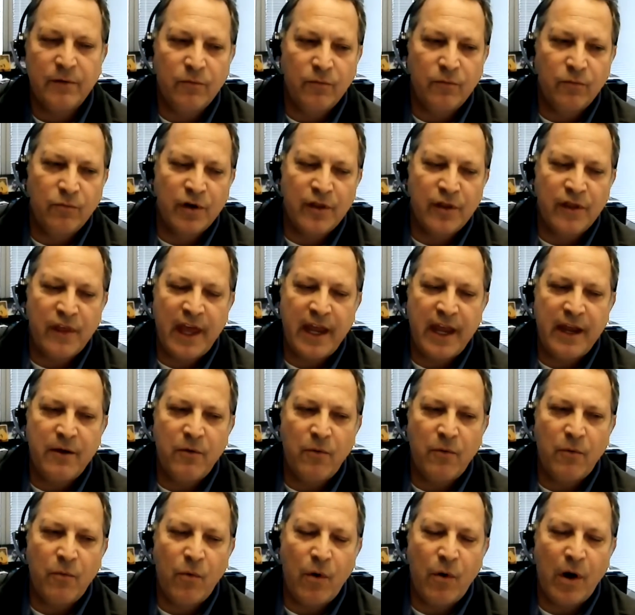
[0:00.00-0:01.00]
Were they
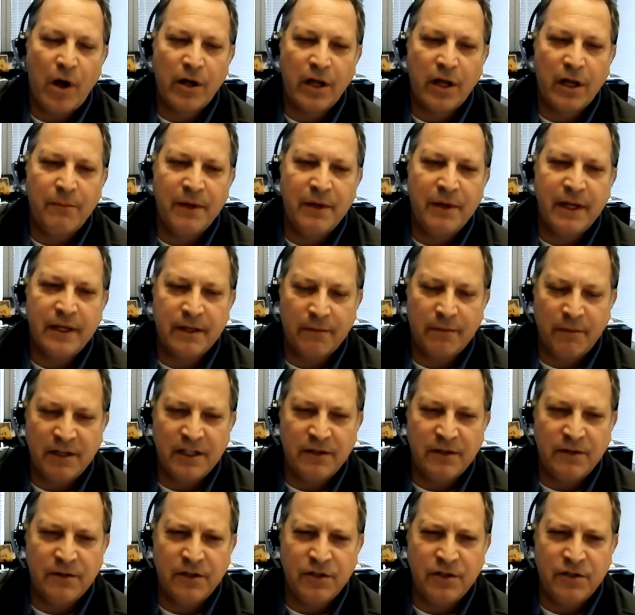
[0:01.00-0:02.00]
welcoming? I
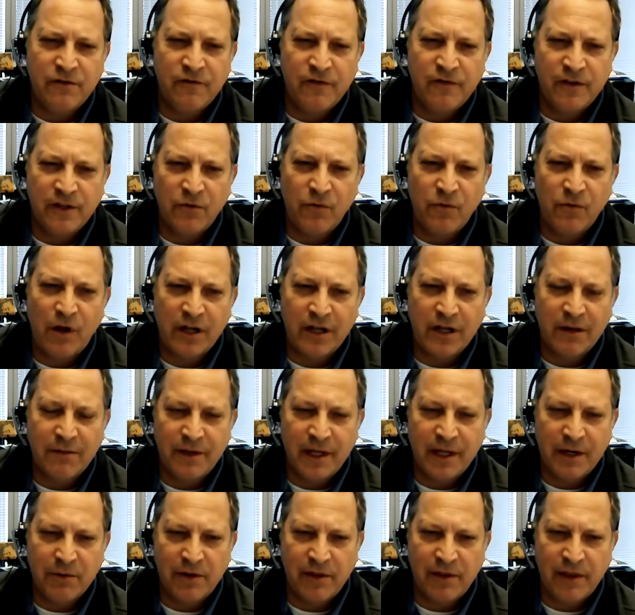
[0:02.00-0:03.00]
mean, did you feel welcome
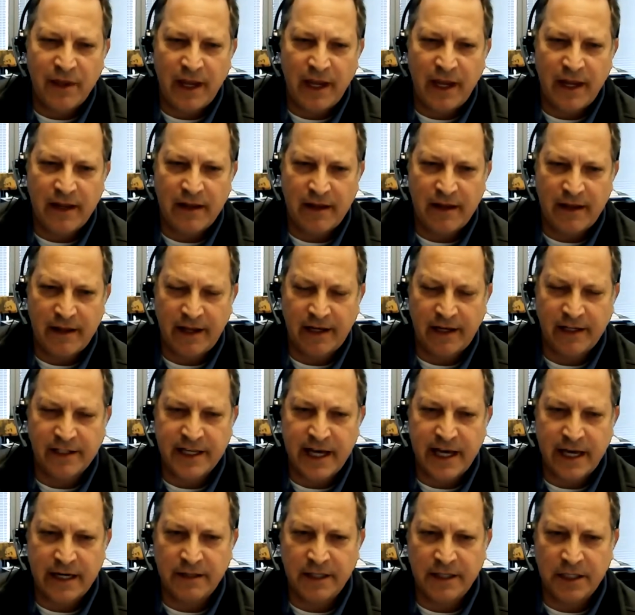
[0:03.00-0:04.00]
there? Were they
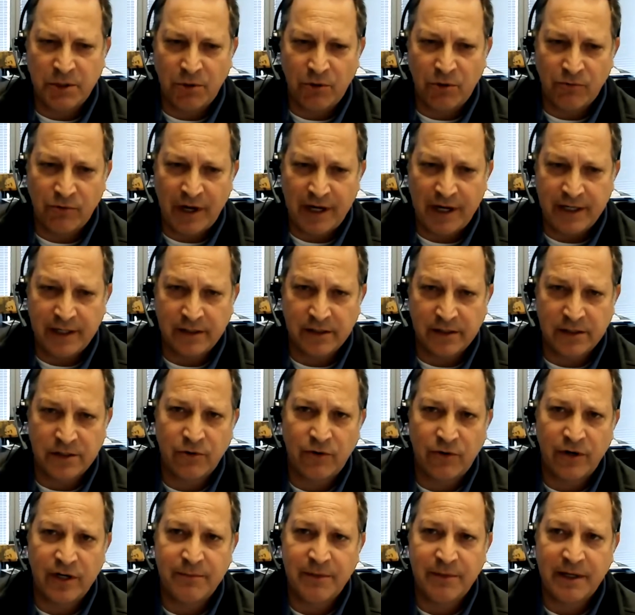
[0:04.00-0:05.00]
excited that you were writing a
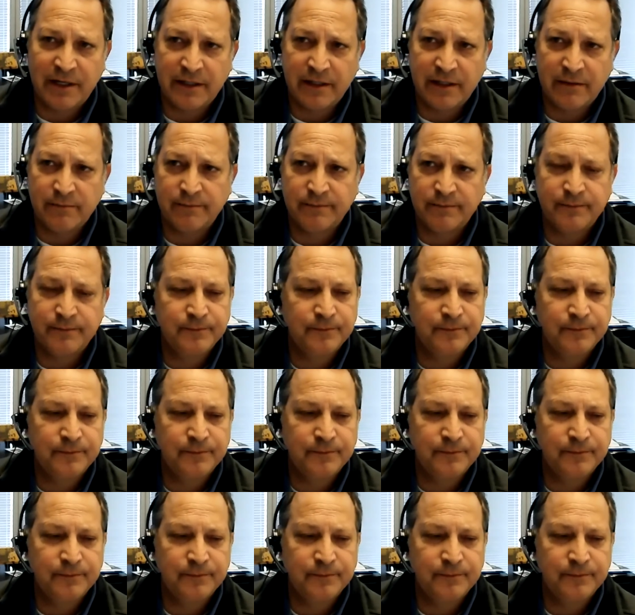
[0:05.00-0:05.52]
story about them?